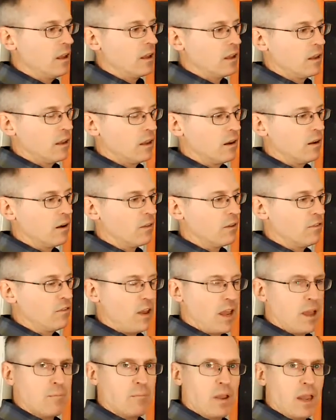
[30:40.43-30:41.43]
the
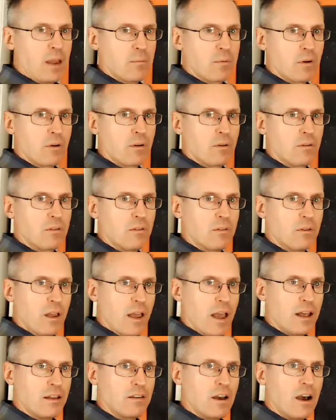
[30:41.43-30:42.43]
sandpaper
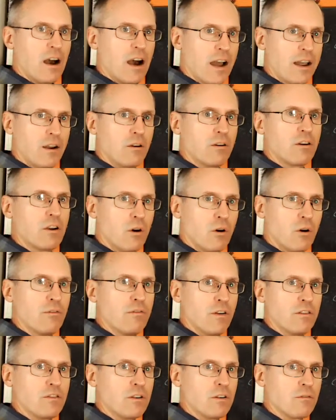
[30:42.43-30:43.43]
has a higher
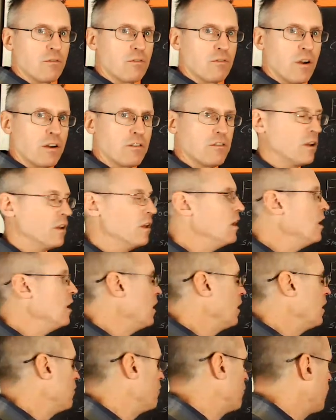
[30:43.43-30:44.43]
coefficient of friction.
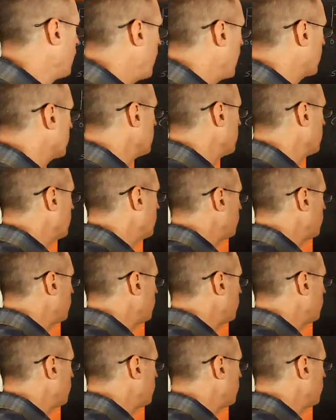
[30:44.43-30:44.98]
In fact, the